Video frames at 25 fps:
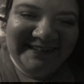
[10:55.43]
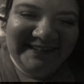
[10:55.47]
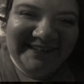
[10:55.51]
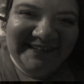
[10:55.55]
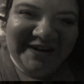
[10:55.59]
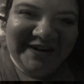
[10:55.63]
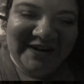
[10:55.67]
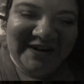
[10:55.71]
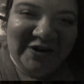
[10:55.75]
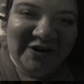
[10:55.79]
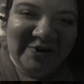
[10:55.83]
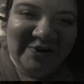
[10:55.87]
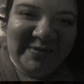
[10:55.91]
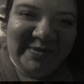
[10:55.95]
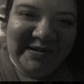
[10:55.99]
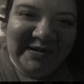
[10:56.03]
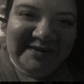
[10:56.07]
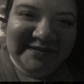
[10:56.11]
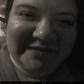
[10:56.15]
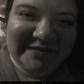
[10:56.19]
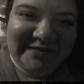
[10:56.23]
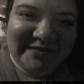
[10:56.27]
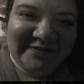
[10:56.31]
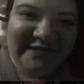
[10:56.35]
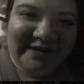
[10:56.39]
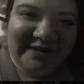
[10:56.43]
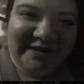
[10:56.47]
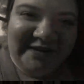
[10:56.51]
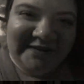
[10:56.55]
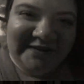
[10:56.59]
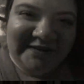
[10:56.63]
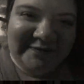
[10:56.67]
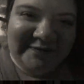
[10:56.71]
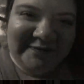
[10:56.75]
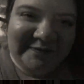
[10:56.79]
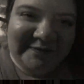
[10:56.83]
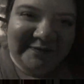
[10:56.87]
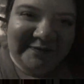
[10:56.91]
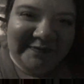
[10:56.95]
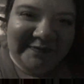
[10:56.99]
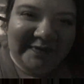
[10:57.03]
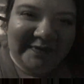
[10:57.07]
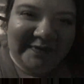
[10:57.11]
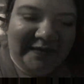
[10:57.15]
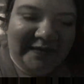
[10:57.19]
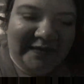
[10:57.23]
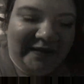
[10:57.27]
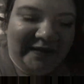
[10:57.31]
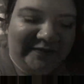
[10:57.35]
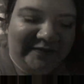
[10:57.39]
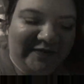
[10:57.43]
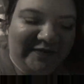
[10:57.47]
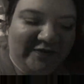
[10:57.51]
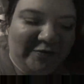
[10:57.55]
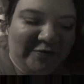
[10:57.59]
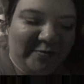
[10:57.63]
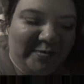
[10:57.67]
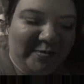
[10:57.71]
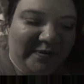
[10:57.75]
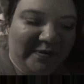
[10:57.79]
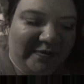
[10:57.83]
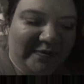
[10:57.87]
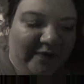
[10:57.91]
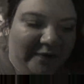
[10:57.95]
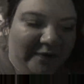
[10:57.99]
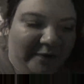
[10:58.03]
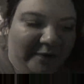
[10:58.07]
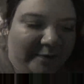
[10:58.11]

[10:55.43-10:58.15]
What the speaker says: Oh, Pennsylvania. I've never been there.